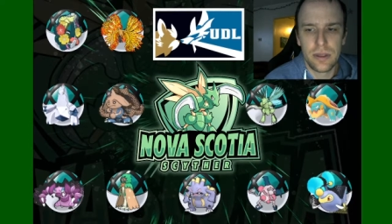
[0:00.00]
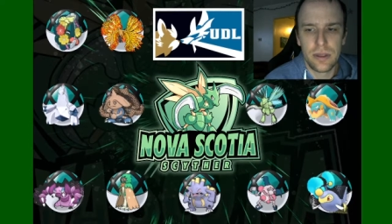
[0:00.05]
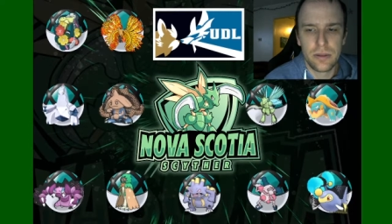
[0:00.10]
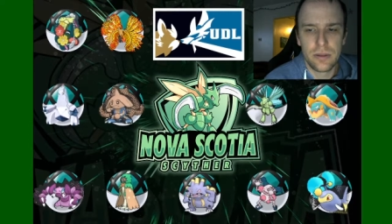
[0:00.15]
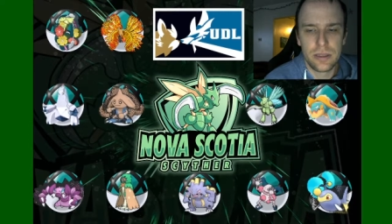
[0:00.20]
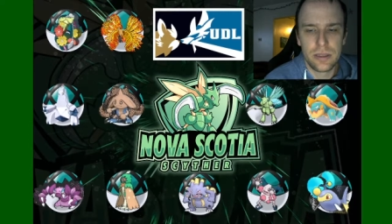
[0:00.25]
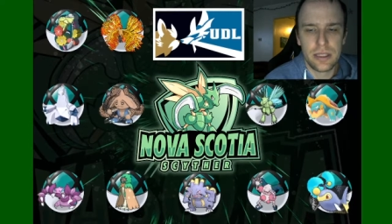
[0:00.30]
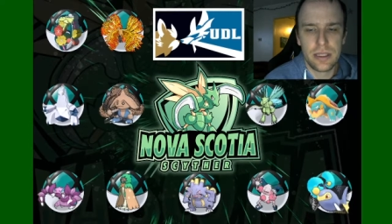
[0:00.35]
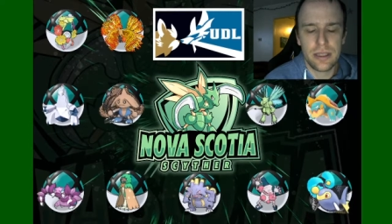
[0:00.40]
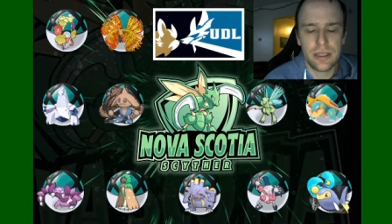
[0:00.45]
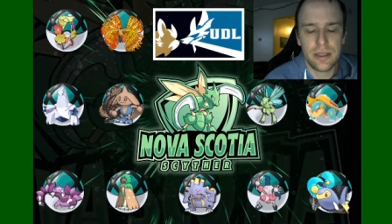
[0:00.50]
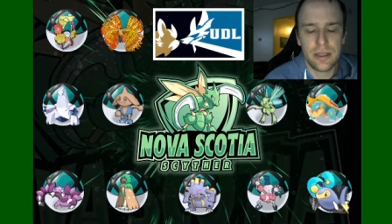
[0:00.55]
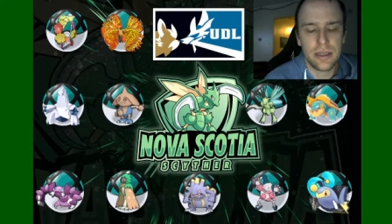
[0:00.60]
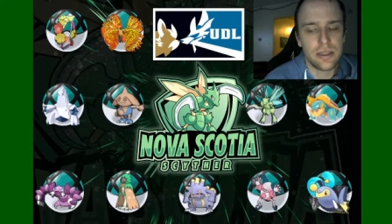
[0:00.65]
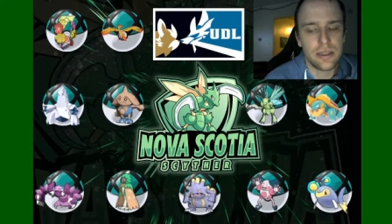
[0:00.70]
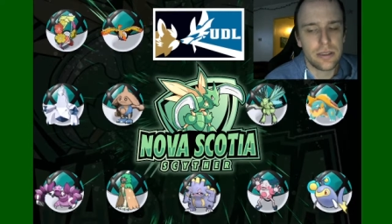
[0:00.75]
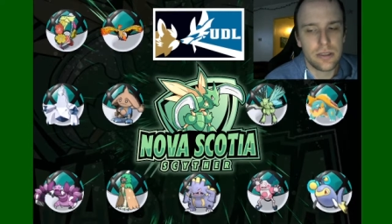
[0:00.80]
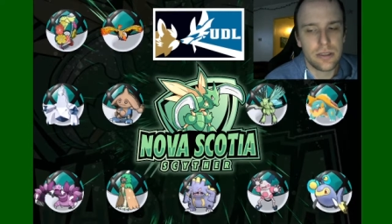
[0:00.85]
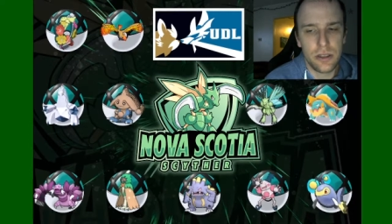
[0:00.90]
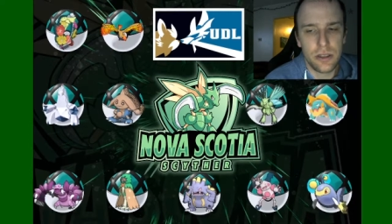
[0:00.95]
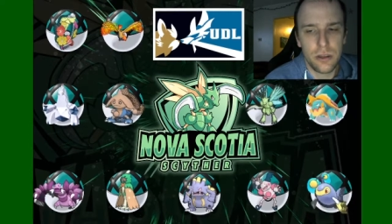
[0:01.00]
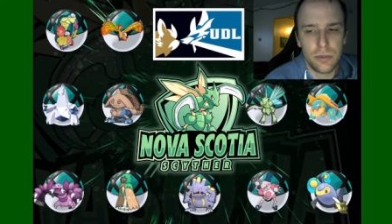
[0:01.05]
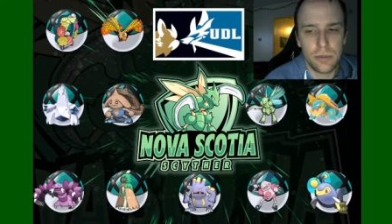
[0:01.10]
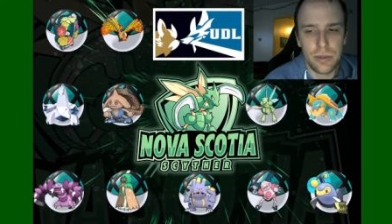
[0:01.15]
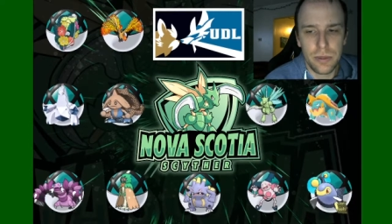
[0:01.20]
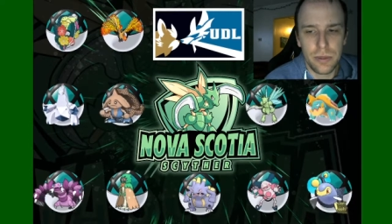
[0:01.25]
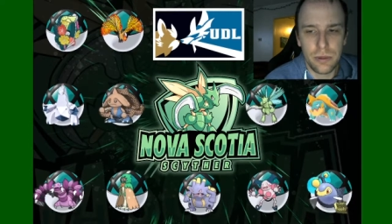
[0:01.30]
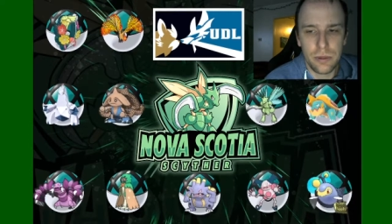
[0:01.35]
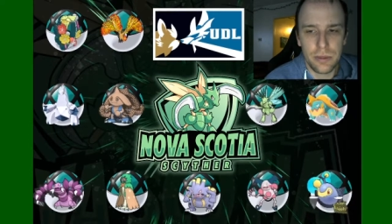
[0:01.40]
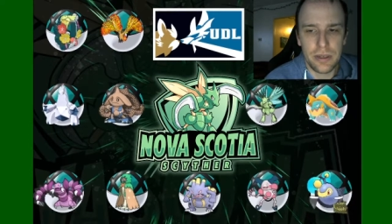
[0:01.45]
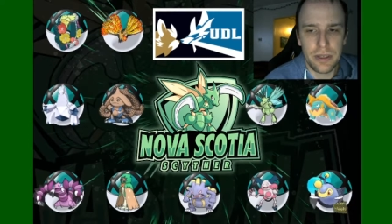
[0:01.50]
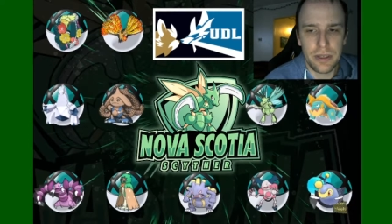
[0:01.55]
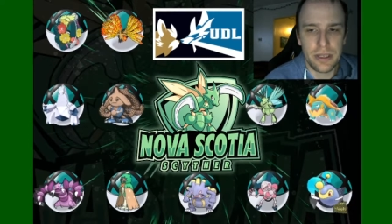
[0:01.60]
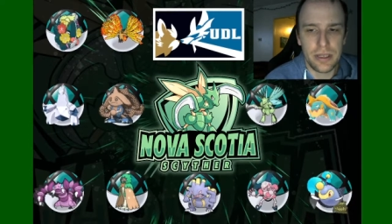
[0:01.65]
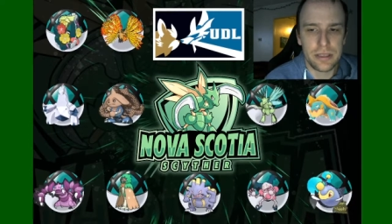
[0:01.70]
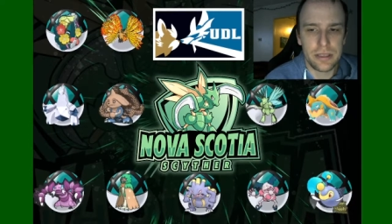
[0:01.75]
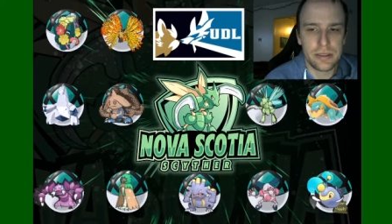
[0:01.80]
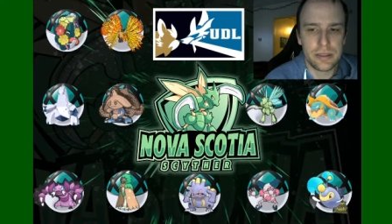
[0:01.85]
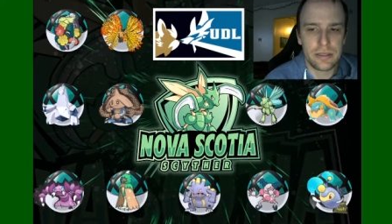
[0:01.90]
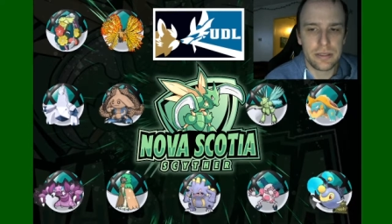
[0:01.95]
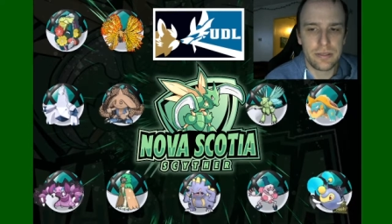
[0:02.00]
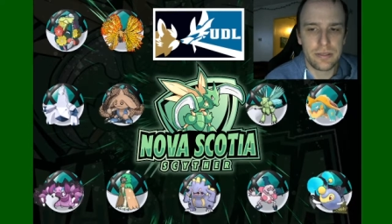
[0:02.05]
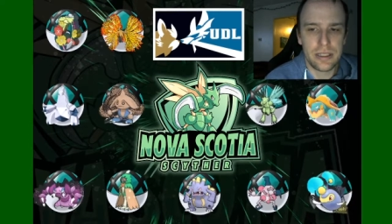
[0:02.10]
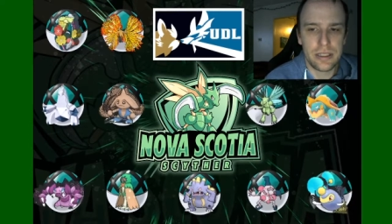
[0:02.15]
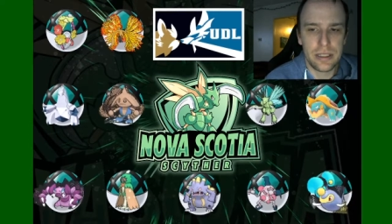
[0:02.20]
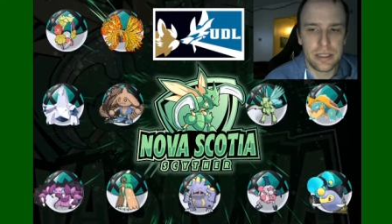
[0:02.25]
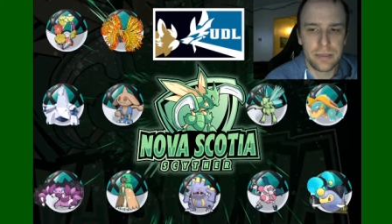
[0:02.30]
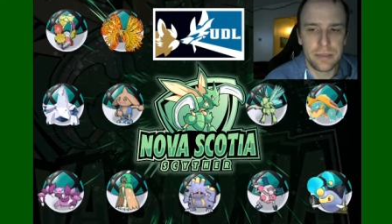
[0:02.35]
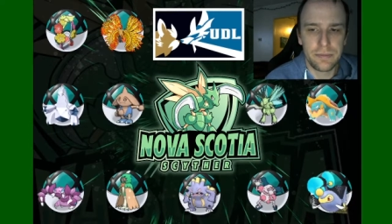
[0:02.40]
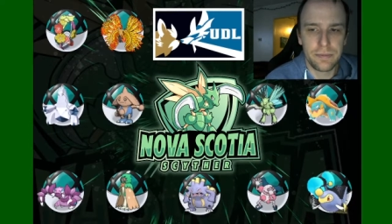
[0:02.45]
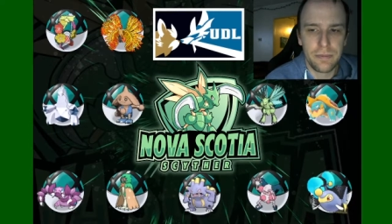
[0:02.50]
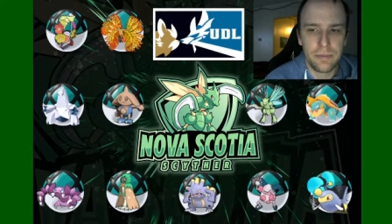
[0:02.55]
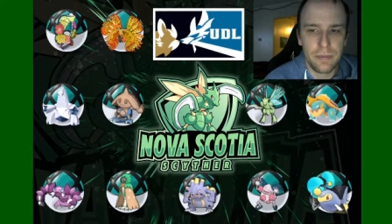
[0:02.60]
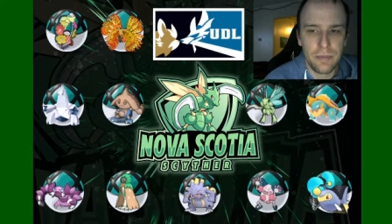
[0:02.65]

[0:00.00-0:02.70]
which I didn't think so, but it would have been nice if it did.